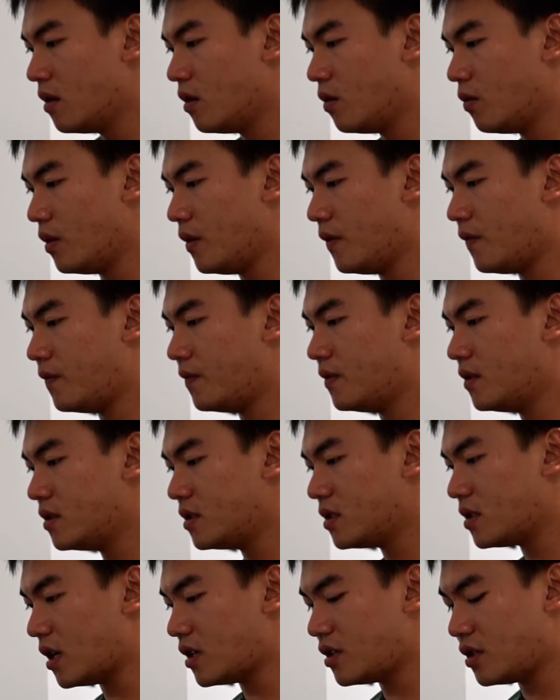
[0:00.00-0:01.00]
With
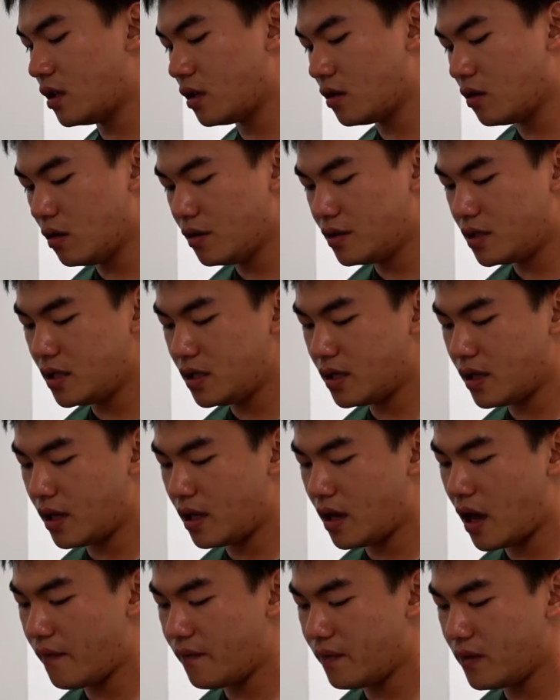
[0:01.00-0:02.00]
such technology,
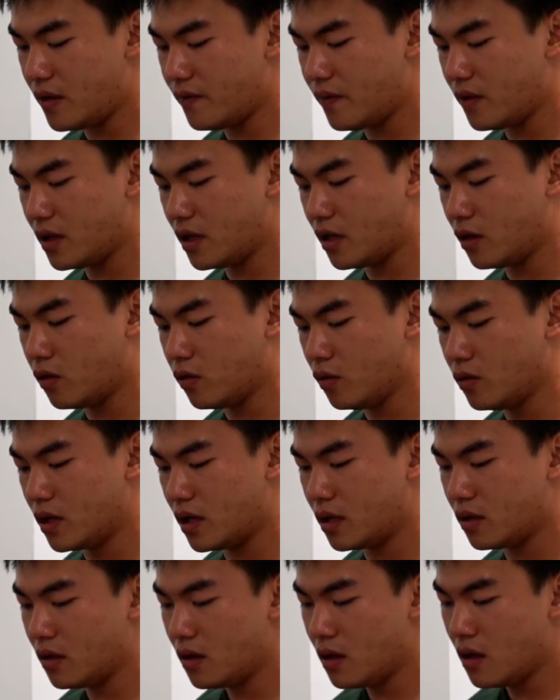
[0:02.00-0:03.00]
they have even
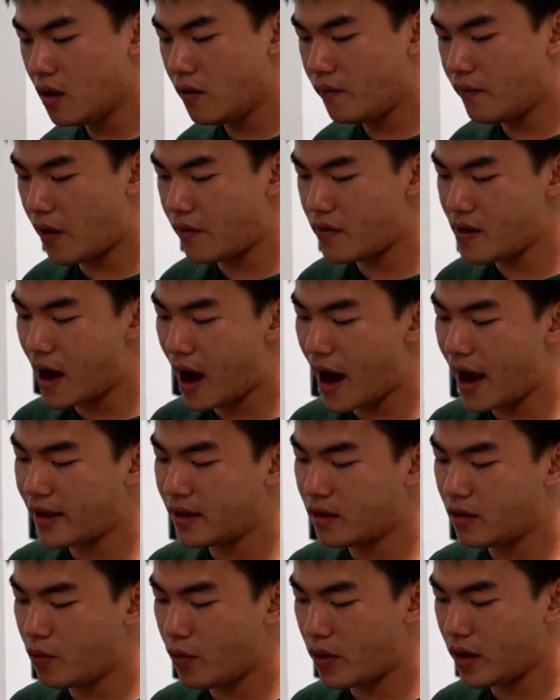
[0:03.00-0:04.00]
included very
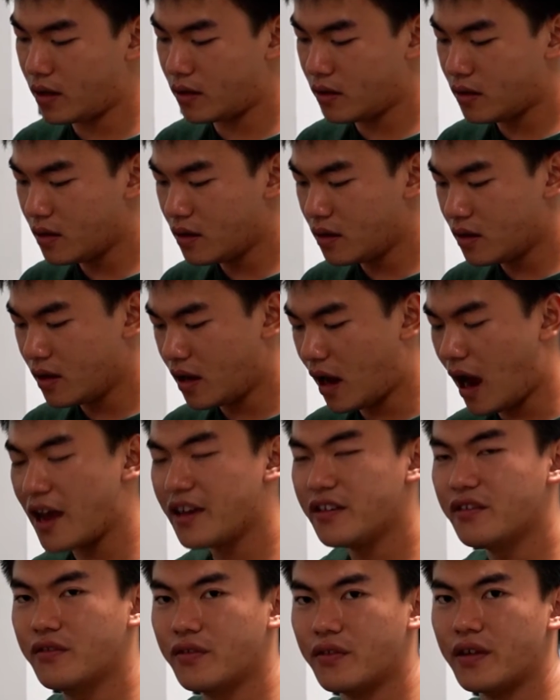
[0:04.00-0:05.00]
high-grade
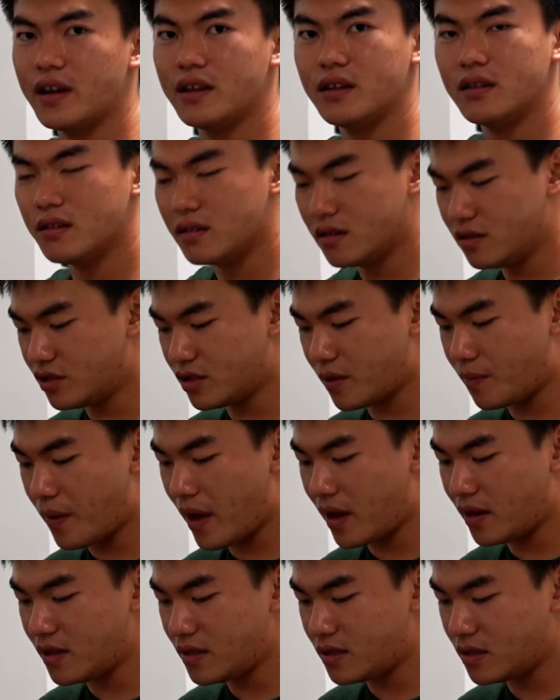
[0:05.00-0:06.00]

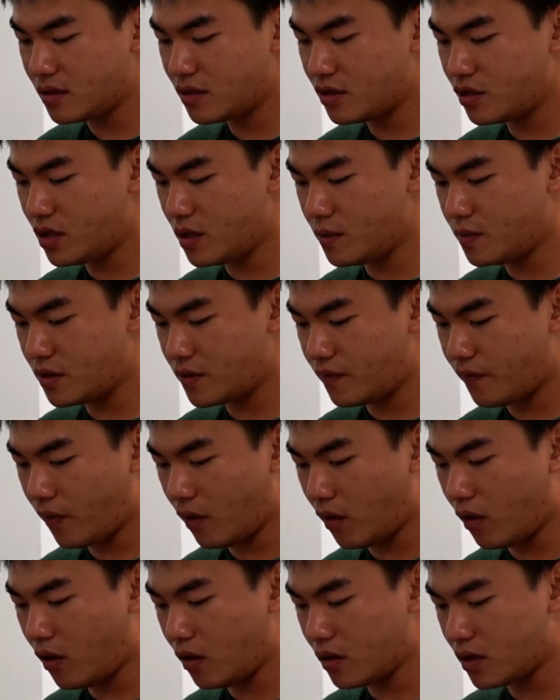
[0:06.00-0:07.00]
Japanese chips
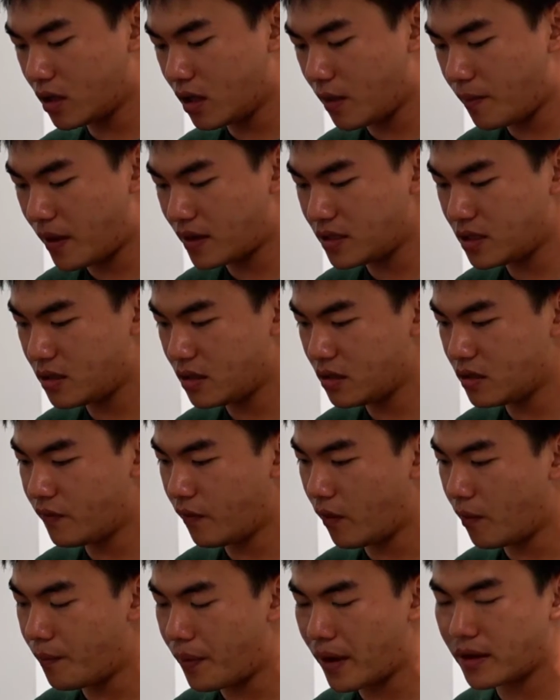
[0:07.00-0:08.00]
for the capacitors
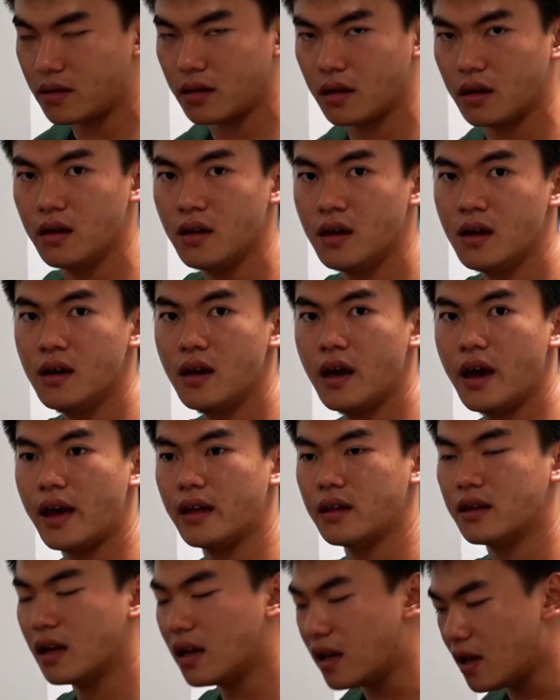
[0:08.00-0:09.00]
for better
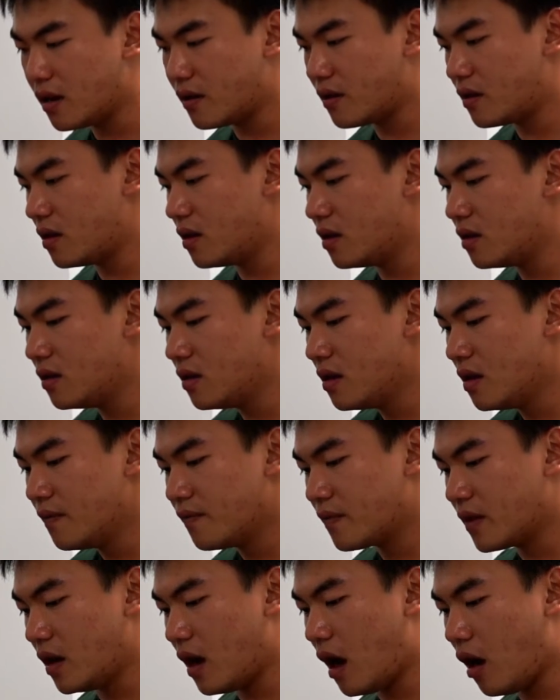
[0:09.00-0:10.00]
and clearer
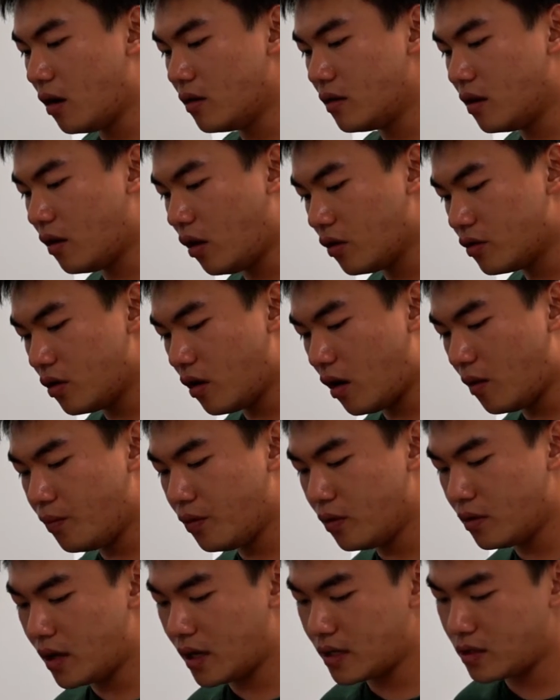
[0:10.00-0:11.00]
audio
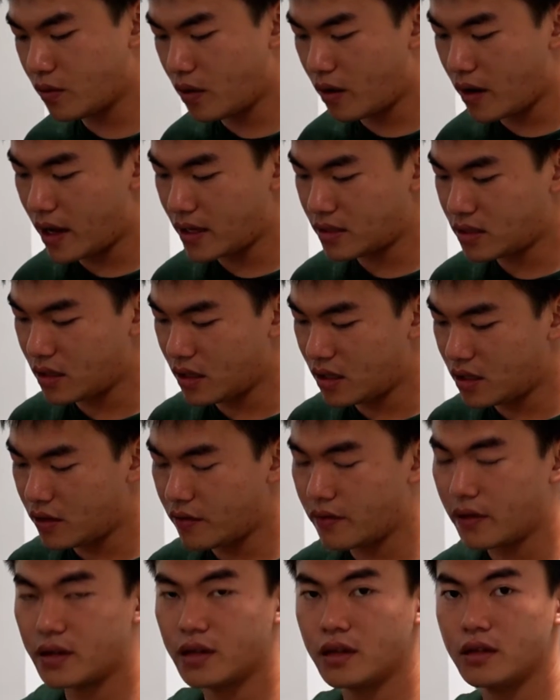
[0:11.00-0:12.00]
output, as well as the
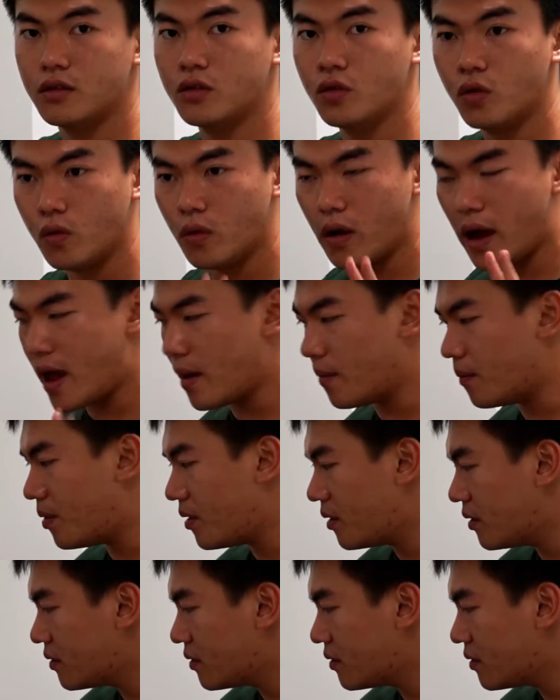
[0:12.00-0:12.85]
integrated 2-amp